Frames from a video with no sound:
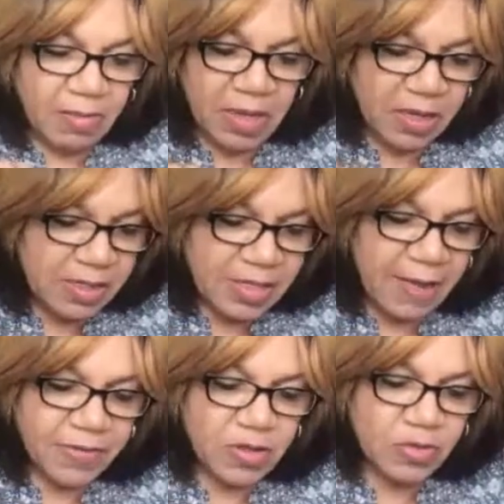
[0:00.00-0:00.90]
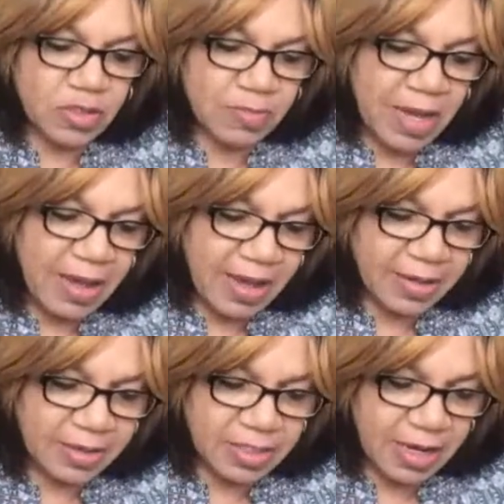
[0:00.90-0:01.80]
because I have to use my hand
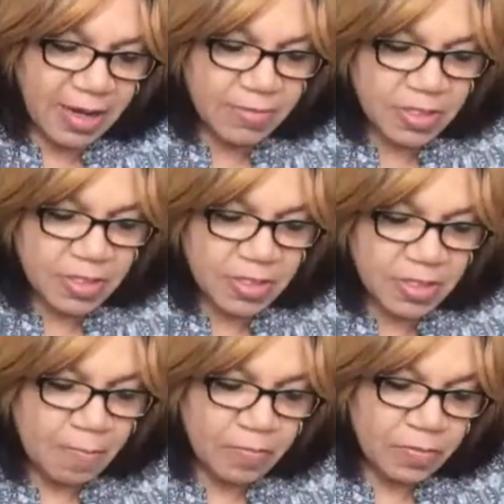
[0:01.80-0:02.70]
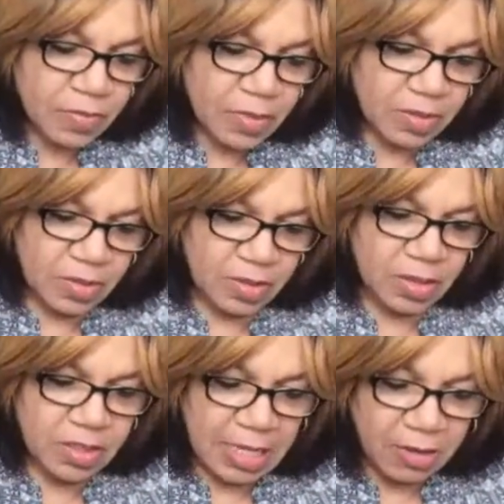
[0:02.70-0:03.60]
at times.
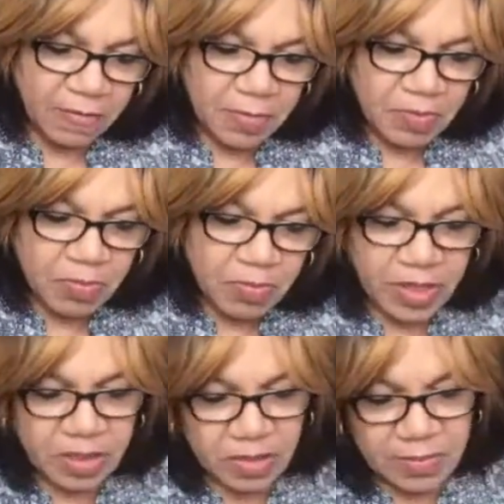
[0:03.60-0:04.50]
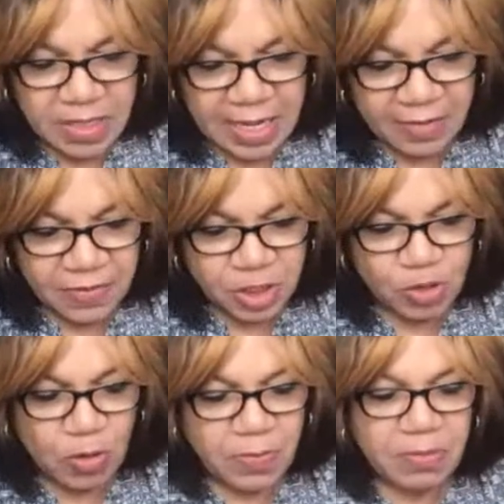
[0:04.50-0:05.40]
Because I love my bone, you know, I like to
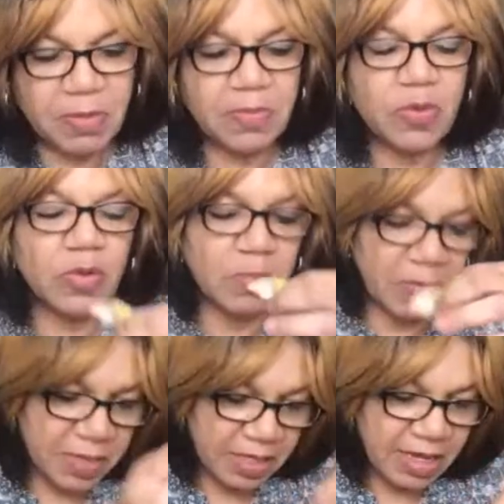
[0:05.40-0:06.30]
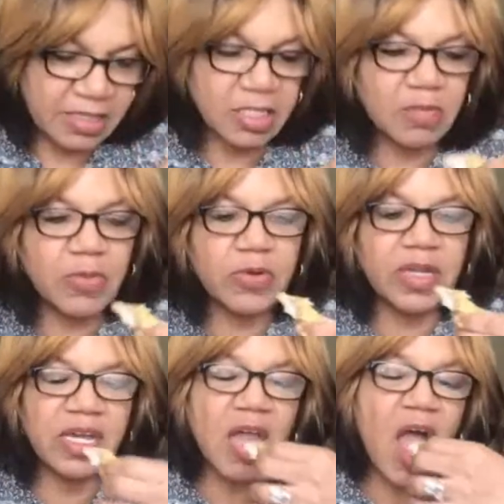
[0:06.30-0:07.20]
chew up on my bone, but when I get to the bone
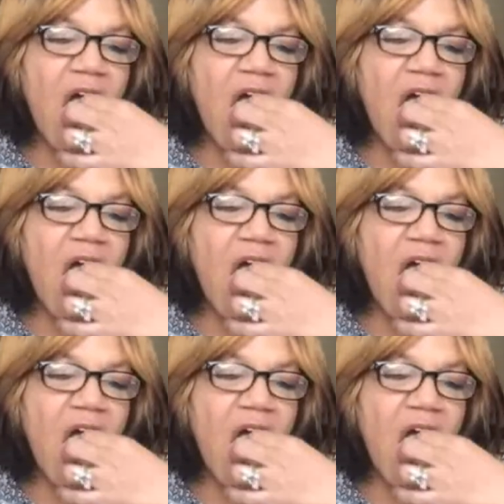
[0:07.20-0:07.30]
yet,